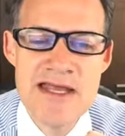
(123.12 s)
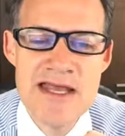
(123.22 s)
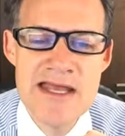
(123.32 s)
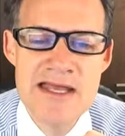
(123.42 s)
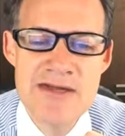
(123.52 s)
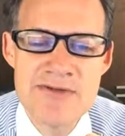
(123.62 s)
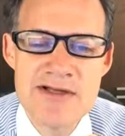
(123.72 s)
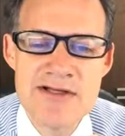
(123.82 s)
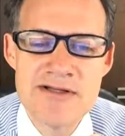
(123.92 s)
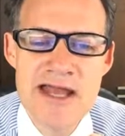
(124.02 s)
any
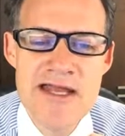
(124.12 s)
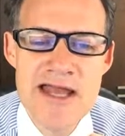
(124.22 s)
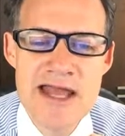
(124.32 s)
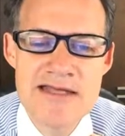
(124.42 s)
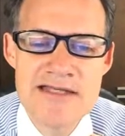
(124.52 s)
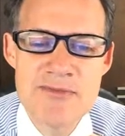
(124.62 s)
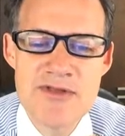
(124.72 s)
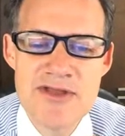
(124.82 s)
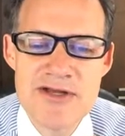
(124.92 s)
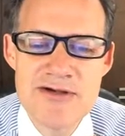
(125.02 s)
real
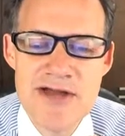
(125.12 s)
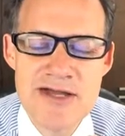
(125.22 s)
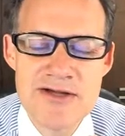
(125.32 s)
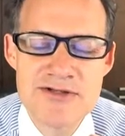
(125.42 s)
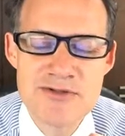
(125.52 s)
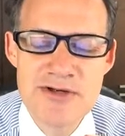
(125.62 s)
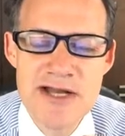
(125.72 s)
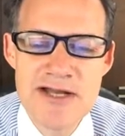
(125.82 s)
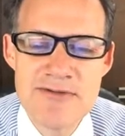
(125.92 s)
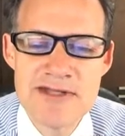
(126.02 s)
antipathy or anger
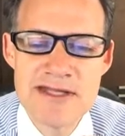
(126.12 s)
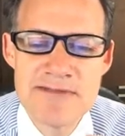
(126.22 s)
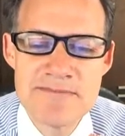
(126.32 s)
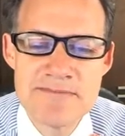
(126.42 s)
toward anyone then.